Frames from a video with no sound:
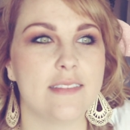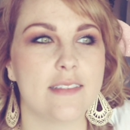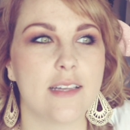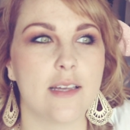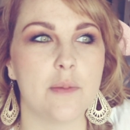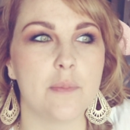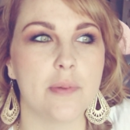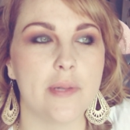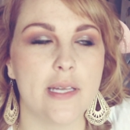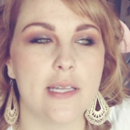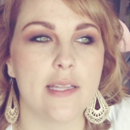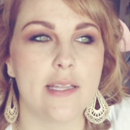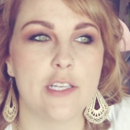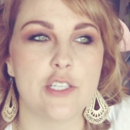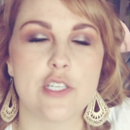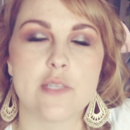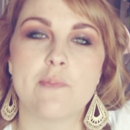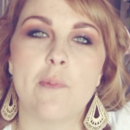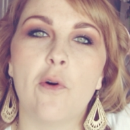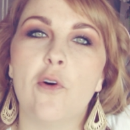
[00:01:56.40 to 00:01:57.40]
completely
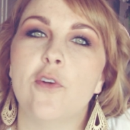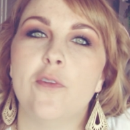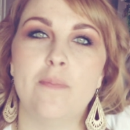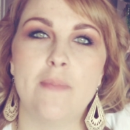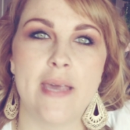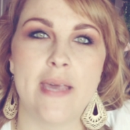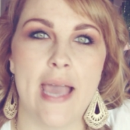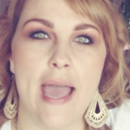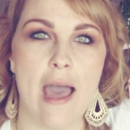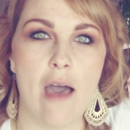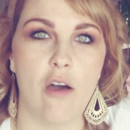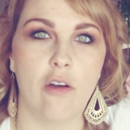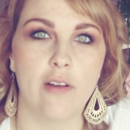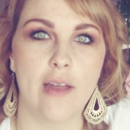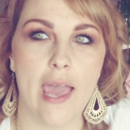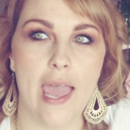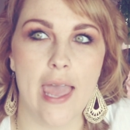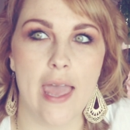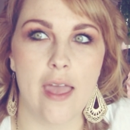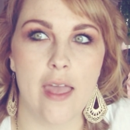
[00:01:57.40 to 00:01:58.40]
just pulled me
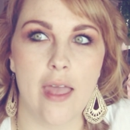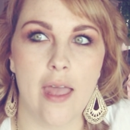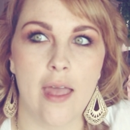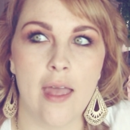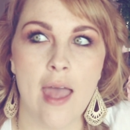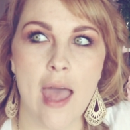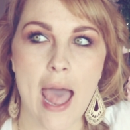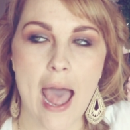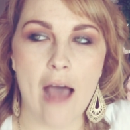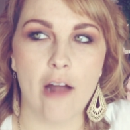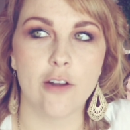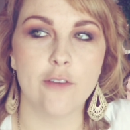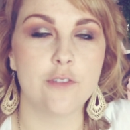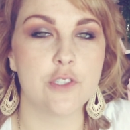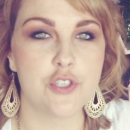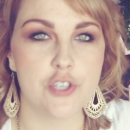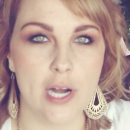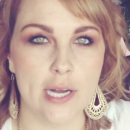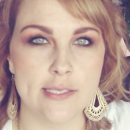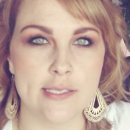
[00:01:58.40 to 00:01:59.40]
out of a
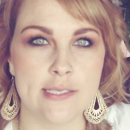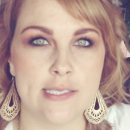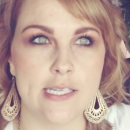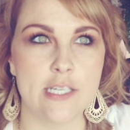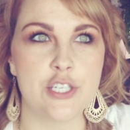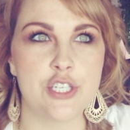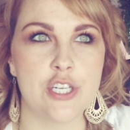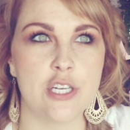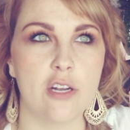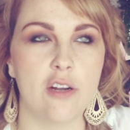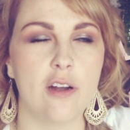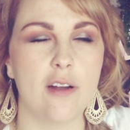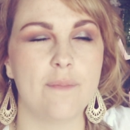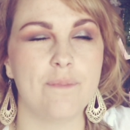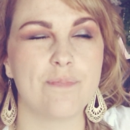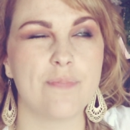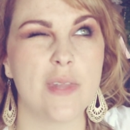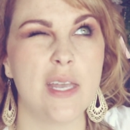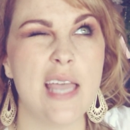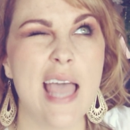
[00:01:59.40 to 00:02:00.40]
transition,
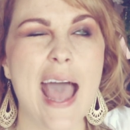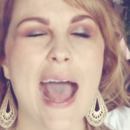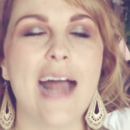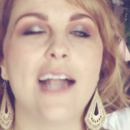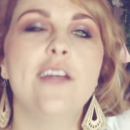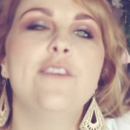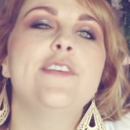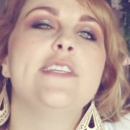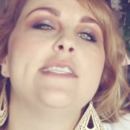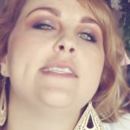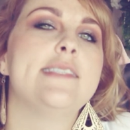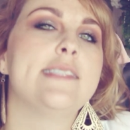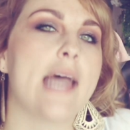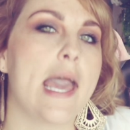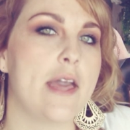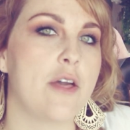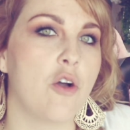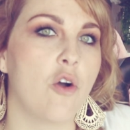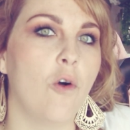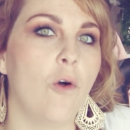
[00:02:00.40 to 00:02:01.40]
out of a
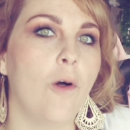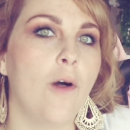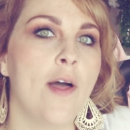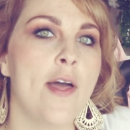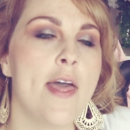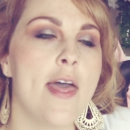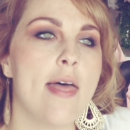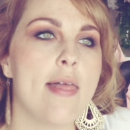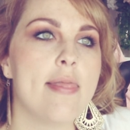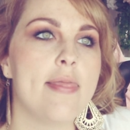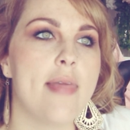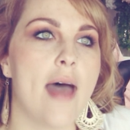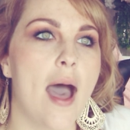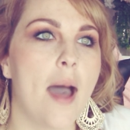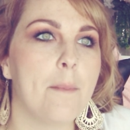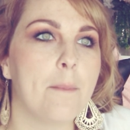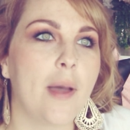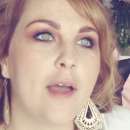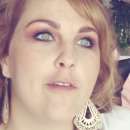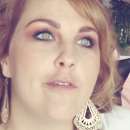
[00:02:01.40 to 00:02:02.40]
cycle
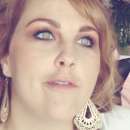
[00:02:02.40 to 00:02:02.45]
that my